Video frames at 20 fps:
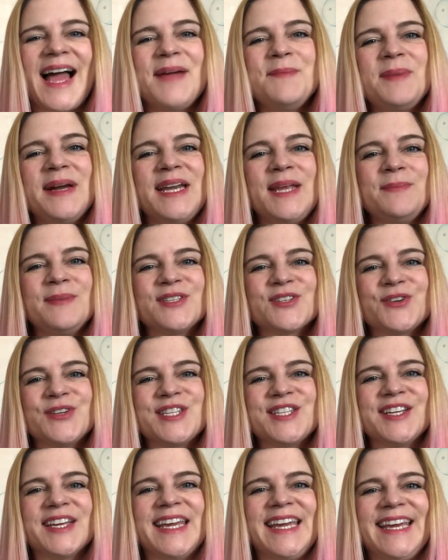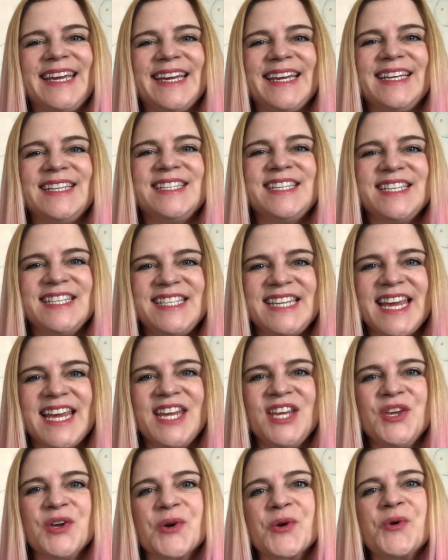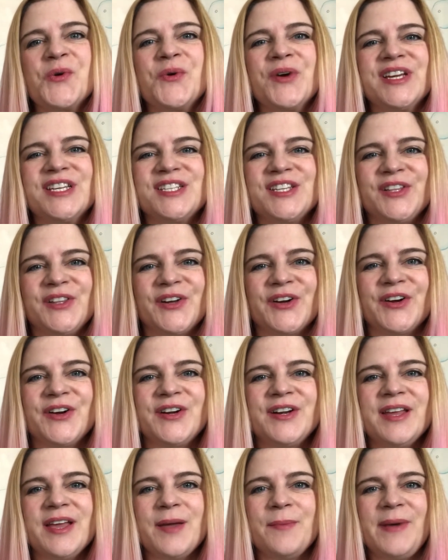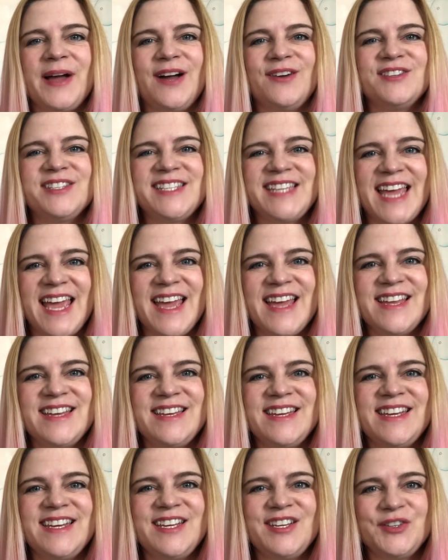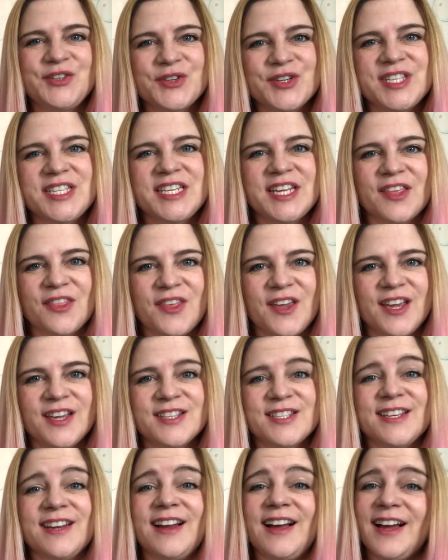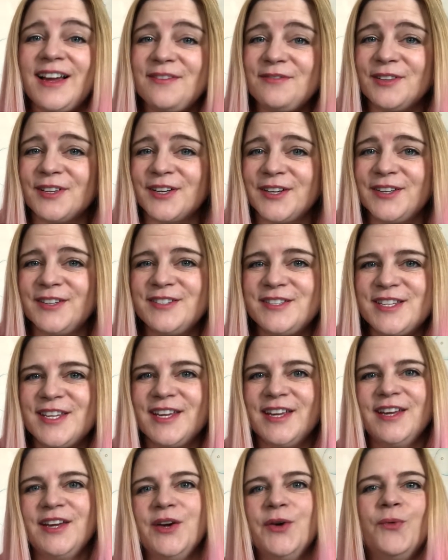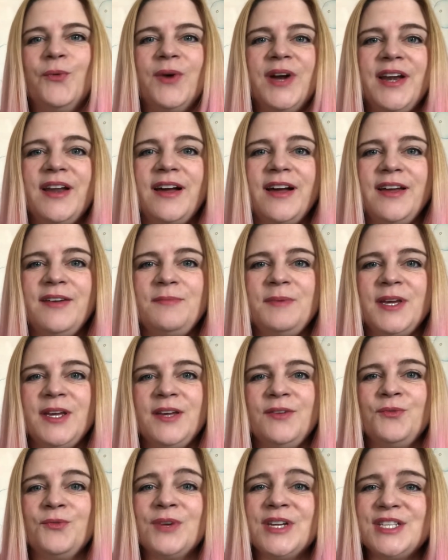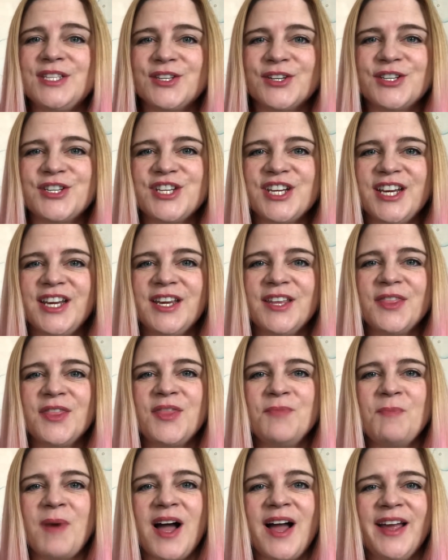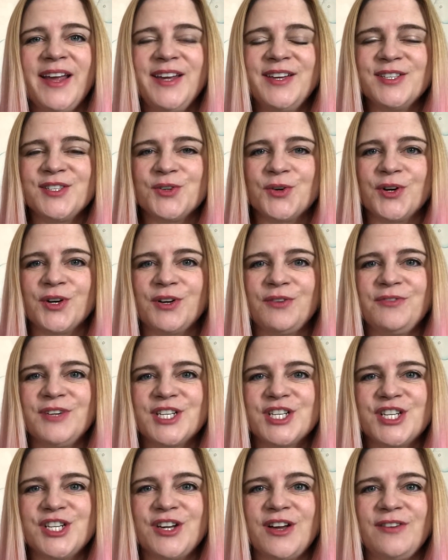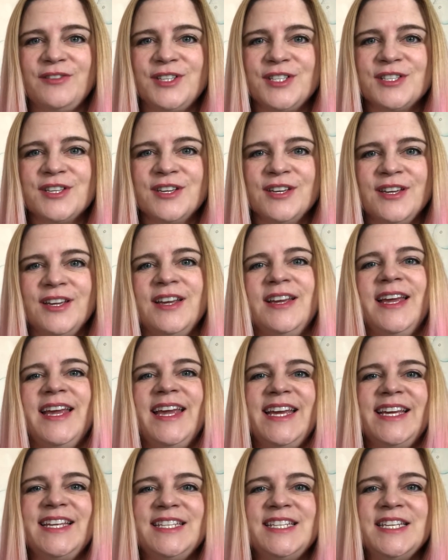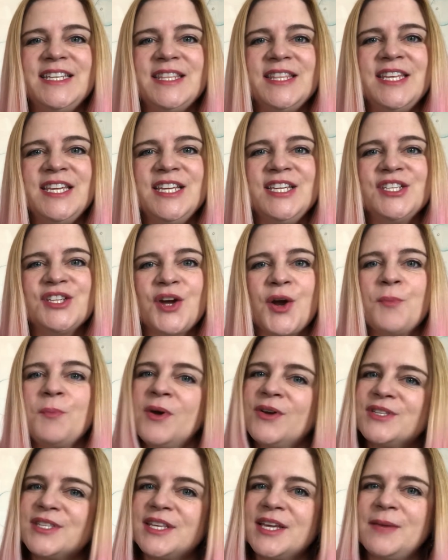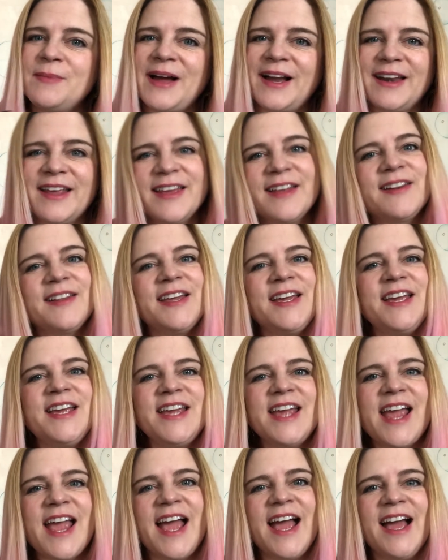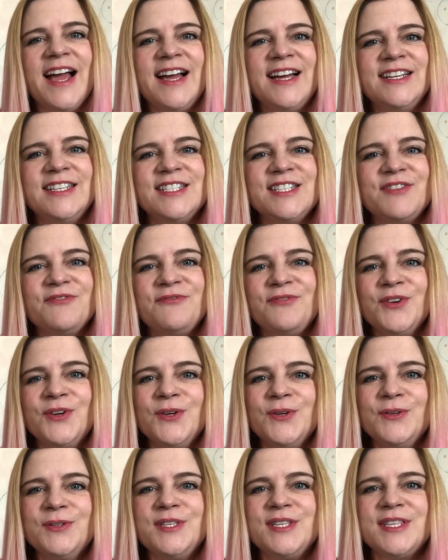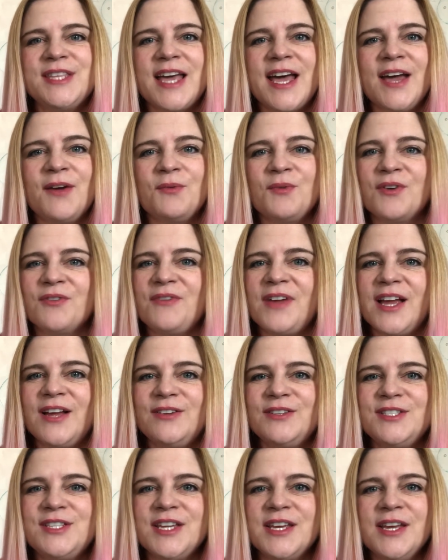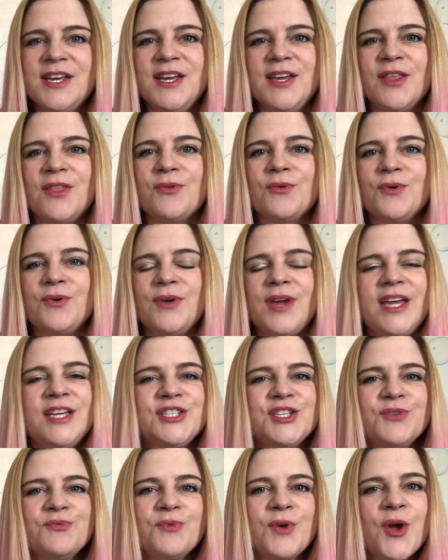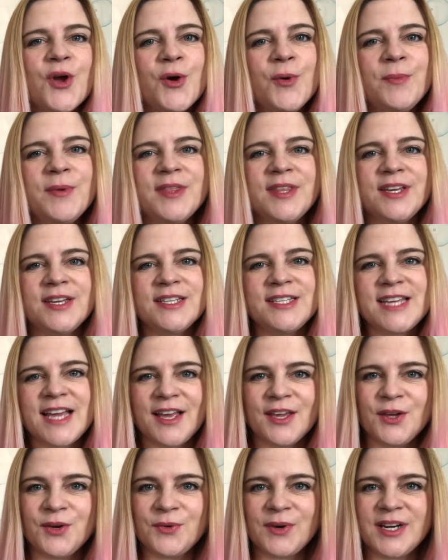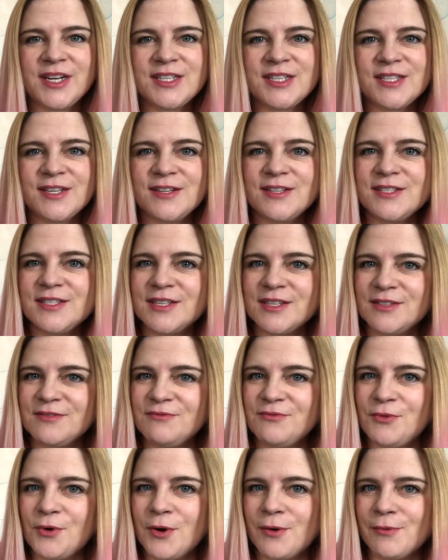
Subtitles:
Hi, my name is Crystal King, and today you're going to learn about 10 interesting things that I've learned when I've been researching my historical fiction novels. And these are mostly about Italy and foods that were found through ancient Rome and the Italian Renaissance and